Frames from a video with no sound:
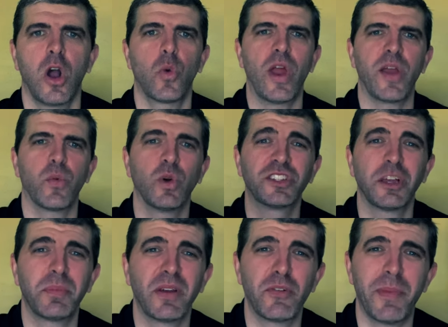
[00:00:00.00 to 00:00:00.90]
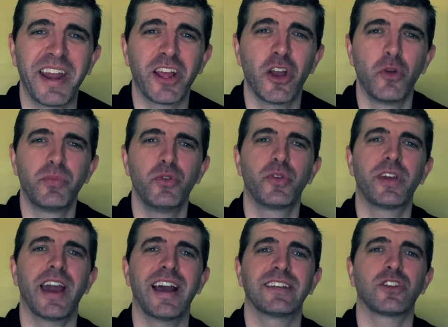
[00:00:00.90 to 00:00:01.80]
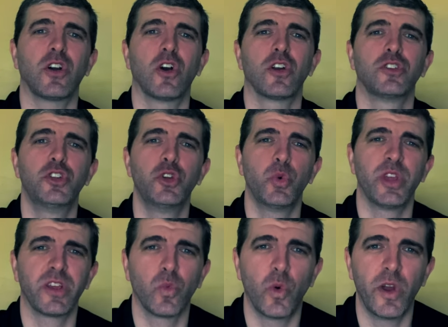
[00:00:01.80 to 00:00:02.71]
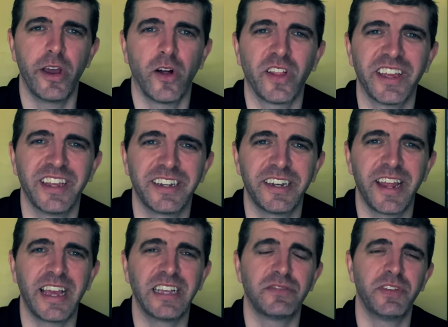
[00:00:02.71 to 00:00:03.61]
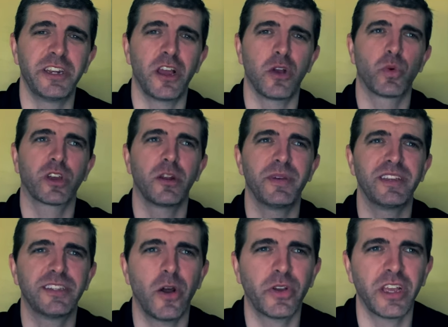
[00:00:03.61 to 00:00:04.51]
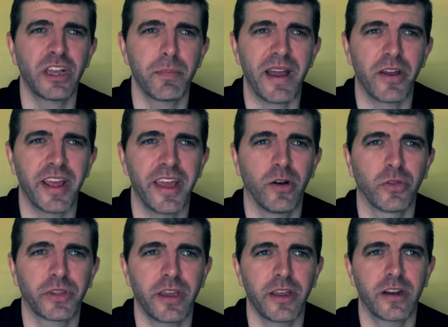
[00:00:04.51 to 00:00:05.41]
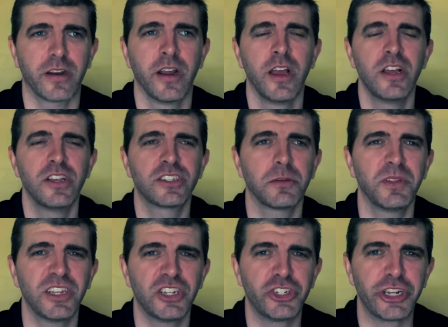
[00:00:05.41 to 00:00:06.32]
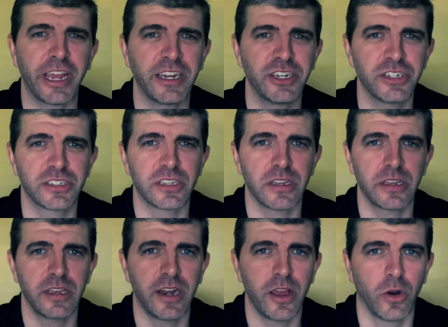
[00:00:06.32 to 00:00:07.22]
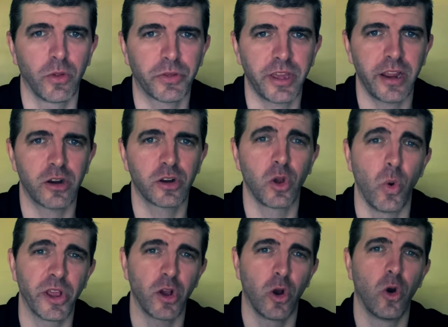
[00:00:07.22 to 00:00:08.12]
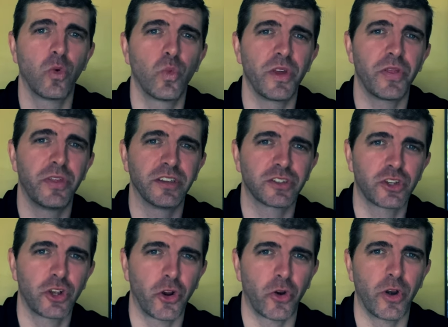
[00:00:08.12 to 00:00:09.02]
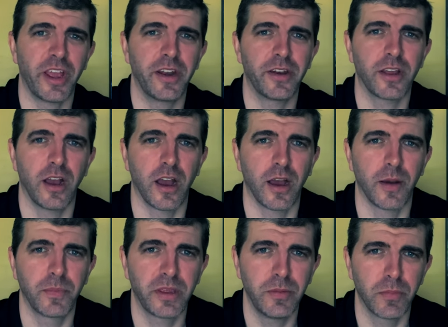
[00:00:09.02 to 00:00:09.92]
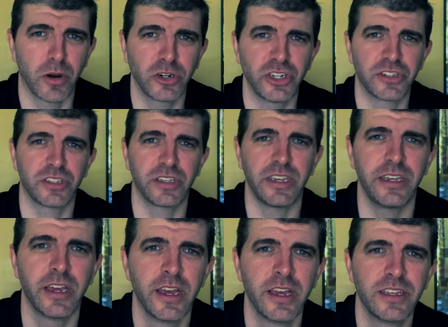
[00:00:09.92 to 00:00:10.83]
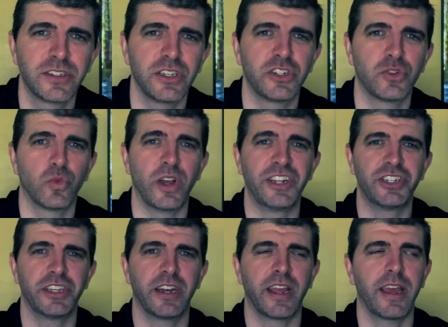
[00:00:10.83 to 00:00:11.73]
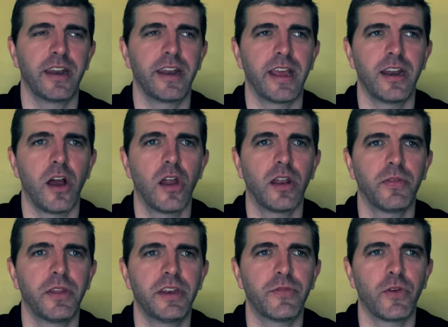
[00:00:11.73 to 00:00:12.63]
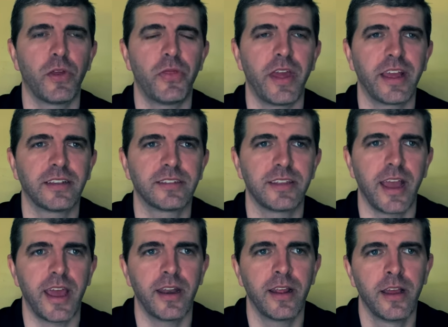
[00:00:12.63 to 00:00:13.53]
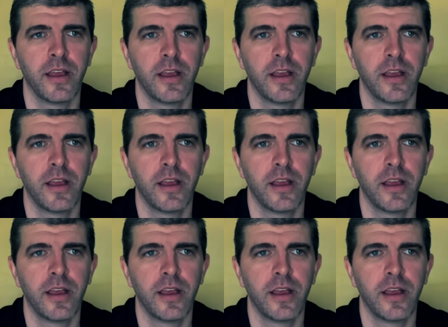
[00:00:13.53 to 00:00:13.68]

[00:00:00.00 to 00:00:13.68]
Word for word: All right, what's up everybody? Hope you guys are doing well. In today's video, we're gonna be talking about healthcare, some of the changes in healthcare going on with this current uh, emergency situation and, and all of the different things that,